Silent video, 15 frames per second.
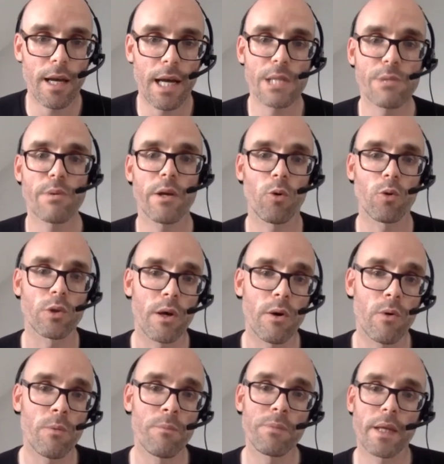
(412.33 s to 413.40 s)
As we all
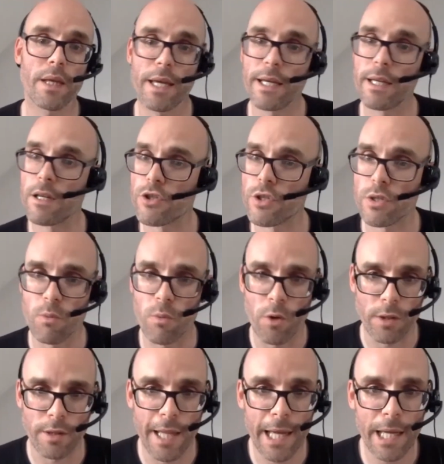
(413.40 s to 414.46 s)
know, English is a
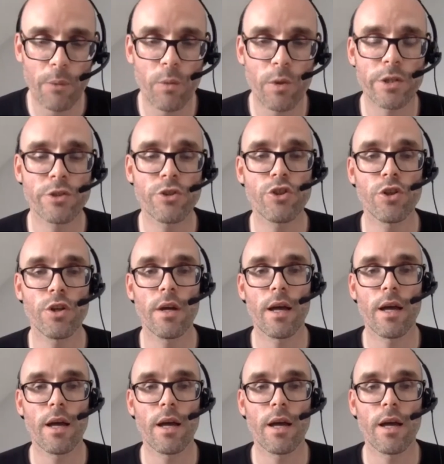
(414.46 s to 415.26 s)
world language.